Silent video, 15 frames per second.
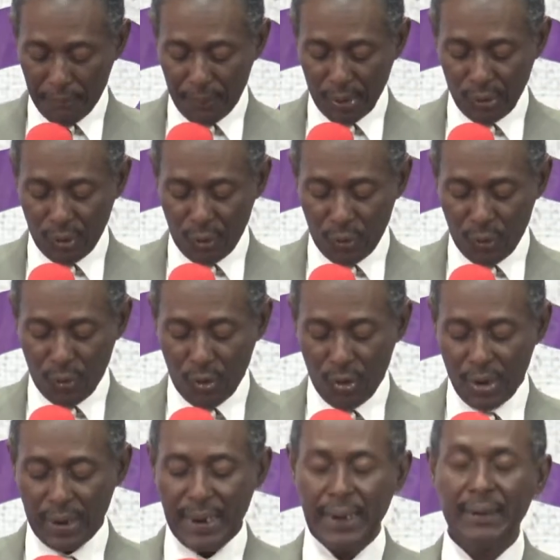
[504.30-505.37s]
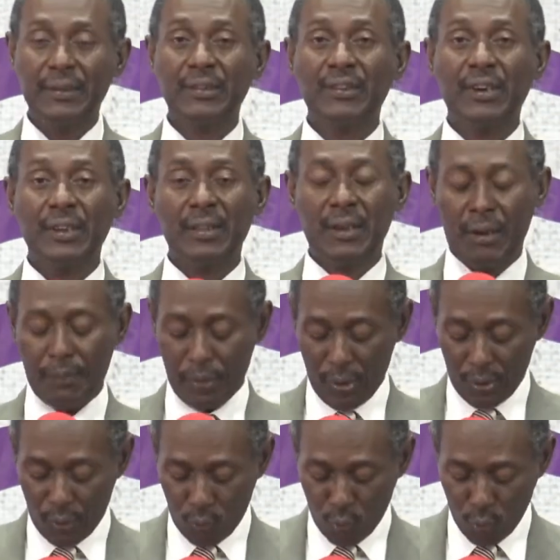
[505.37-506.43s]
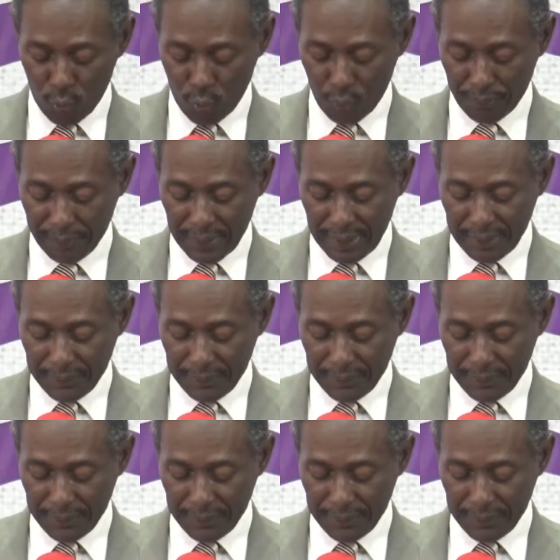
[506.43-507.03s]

But the Lord had shut up her womb.